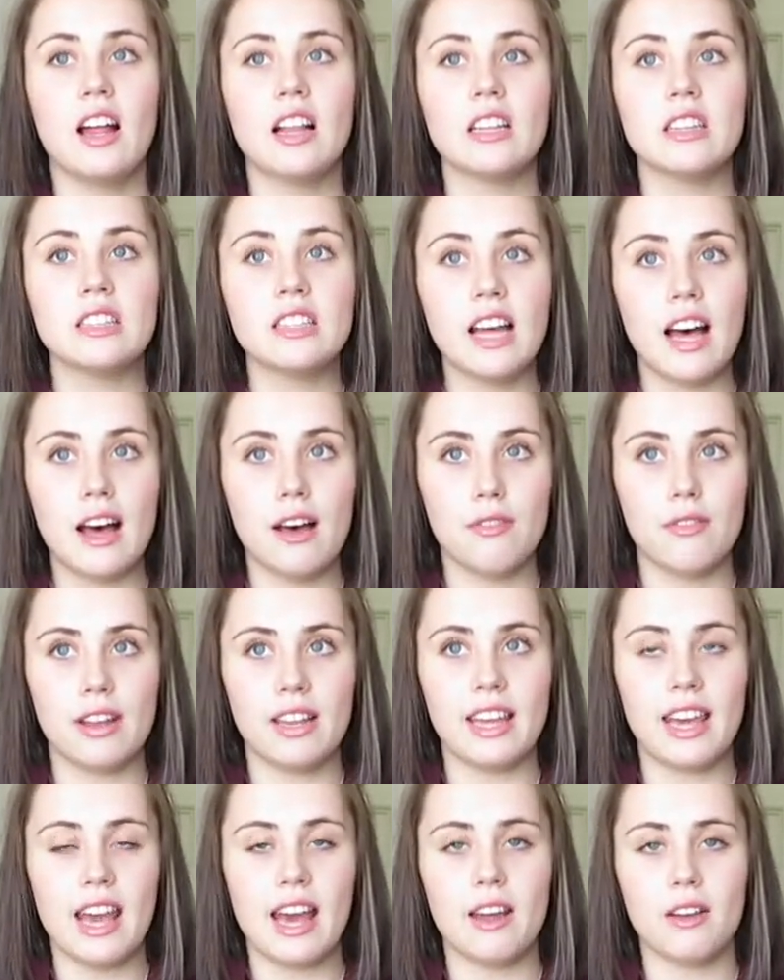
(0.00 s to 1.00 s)
love
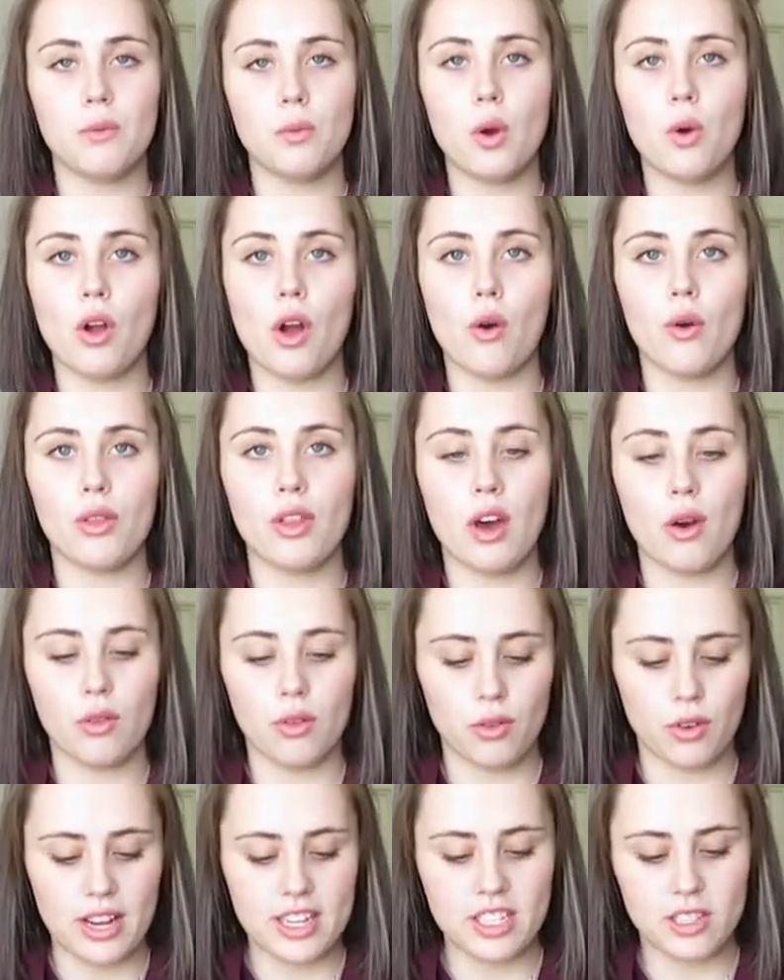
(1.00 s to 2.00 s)
and won't go
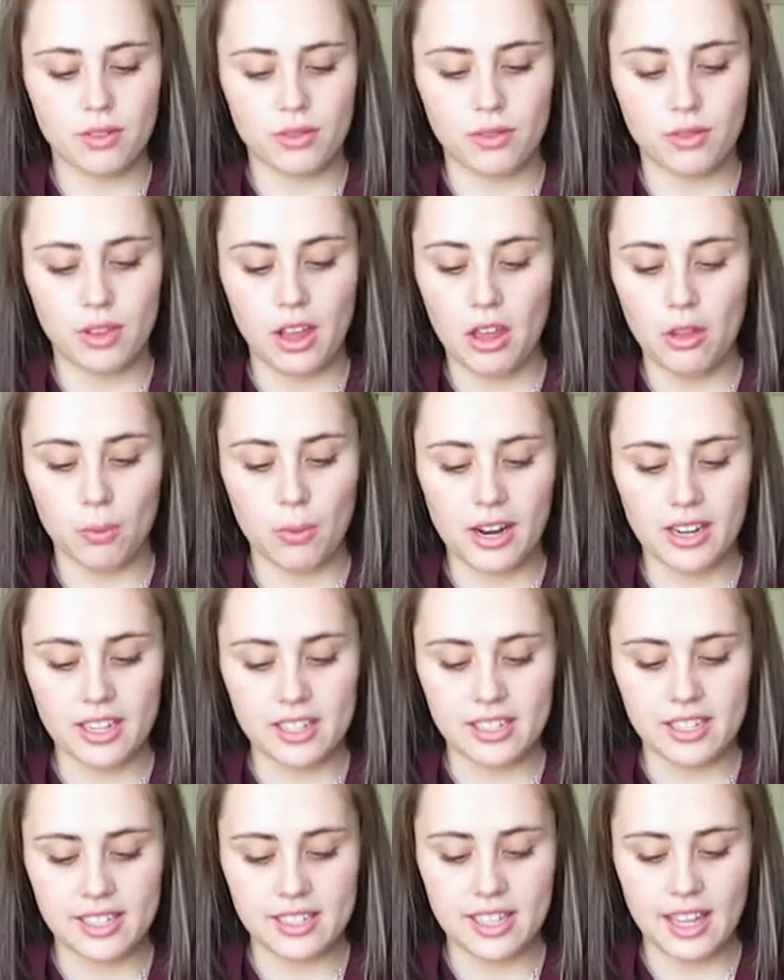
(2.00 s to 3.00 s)
without the rest of the other
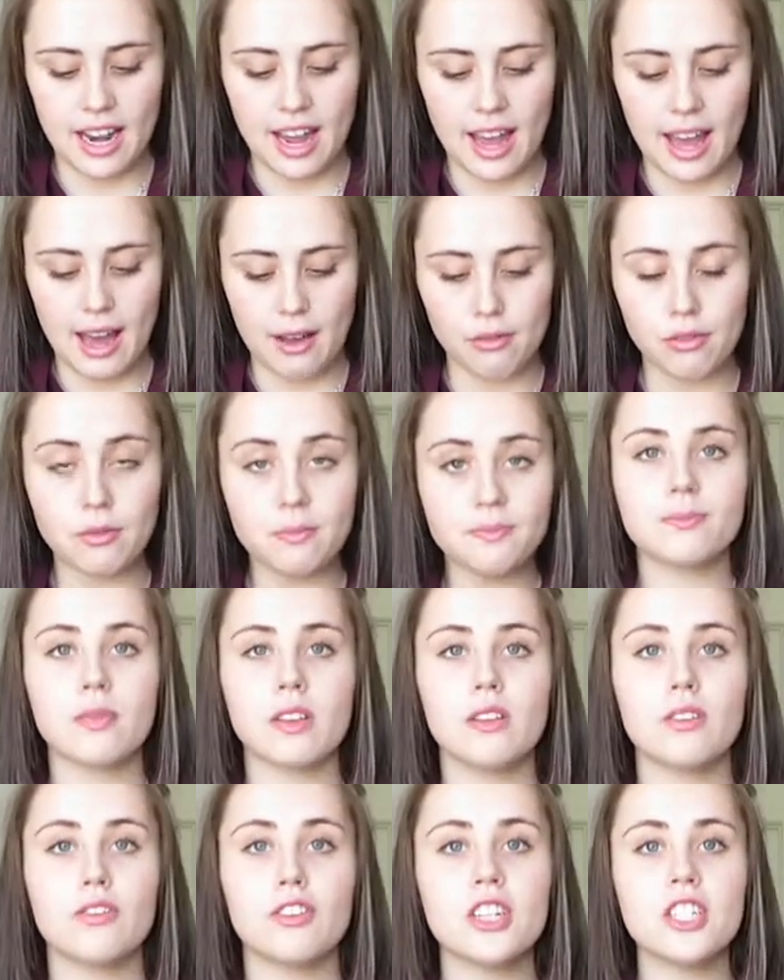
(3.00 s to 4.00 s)
pregnancies that I have.
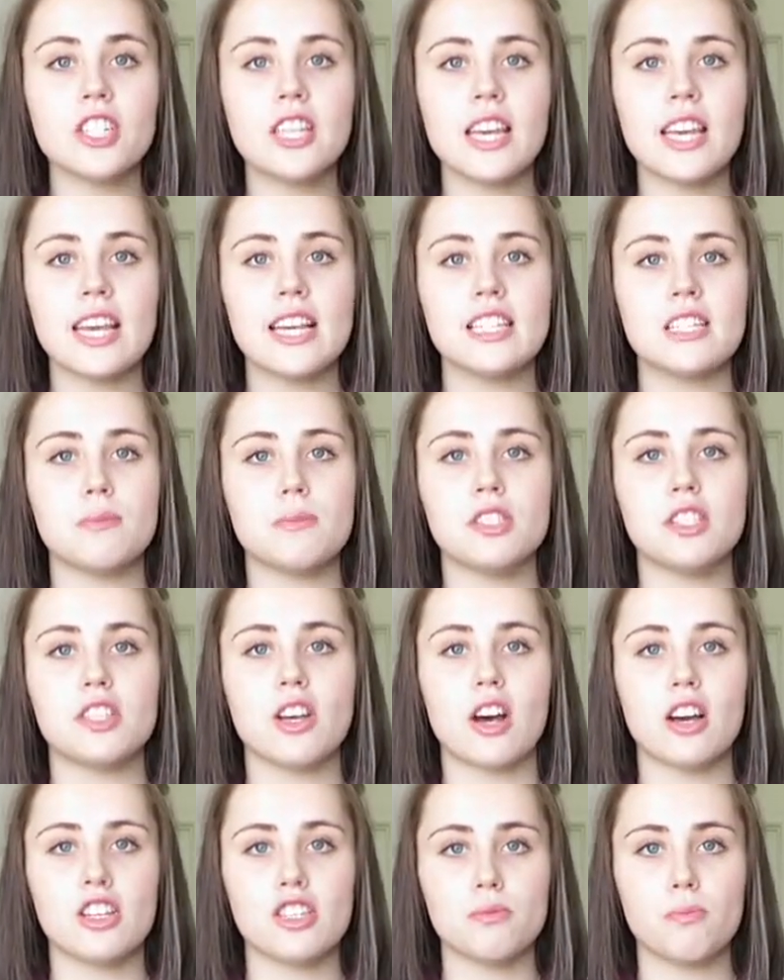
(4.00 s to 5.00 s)
The first thing is a
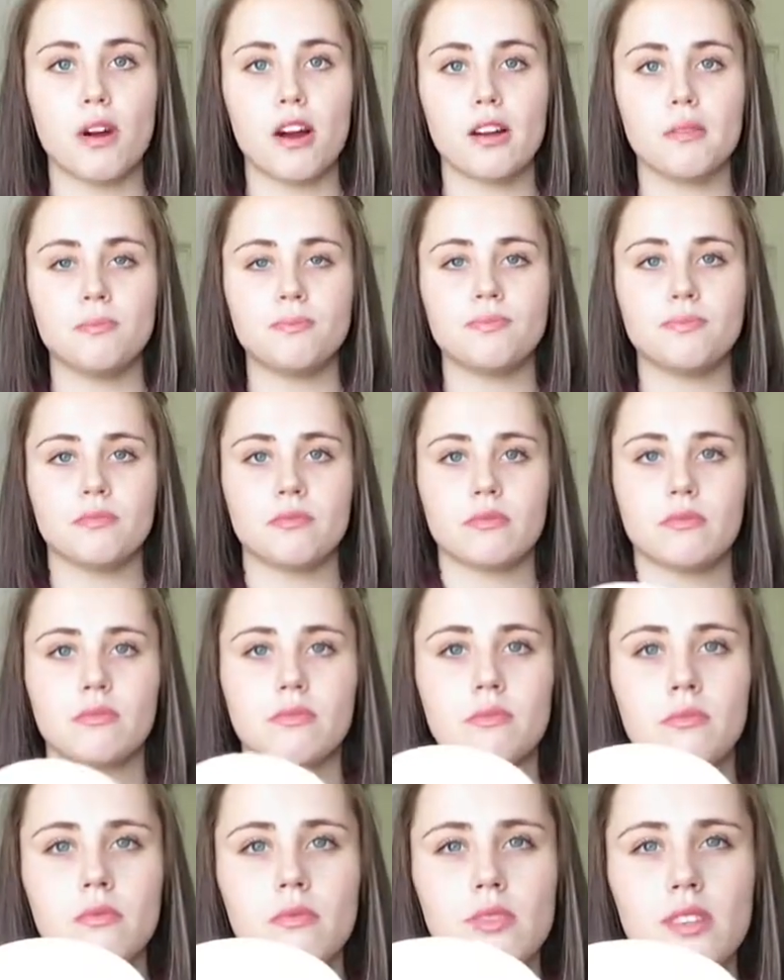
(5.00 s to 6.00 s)
massage bar.
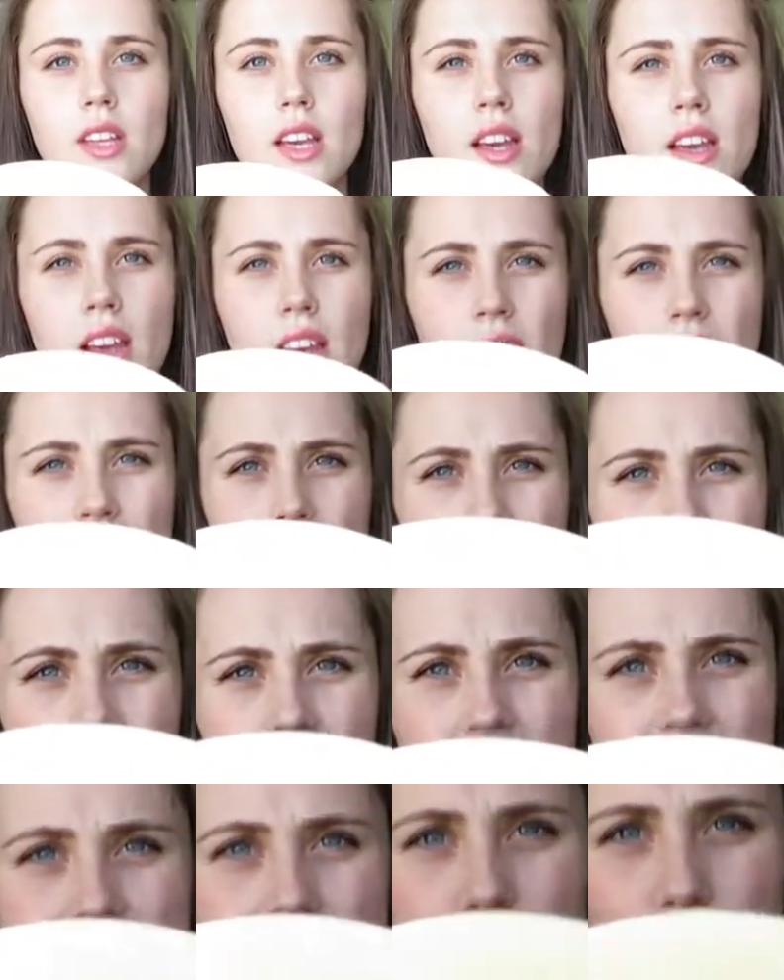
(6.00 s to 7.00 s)

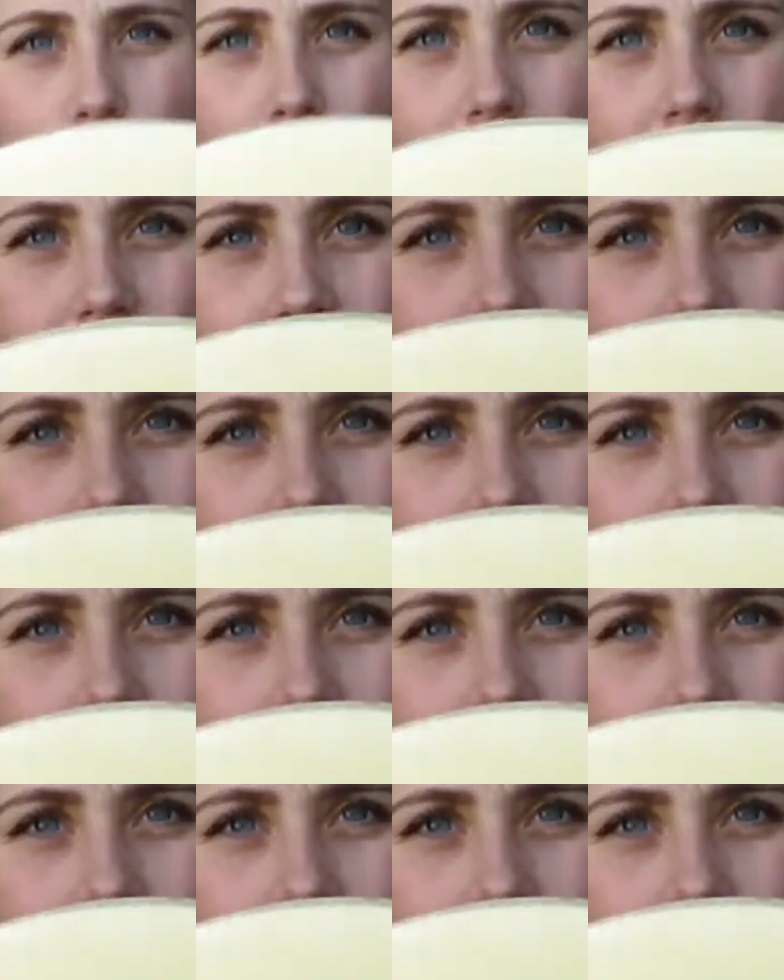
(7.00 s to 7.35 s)
This is what it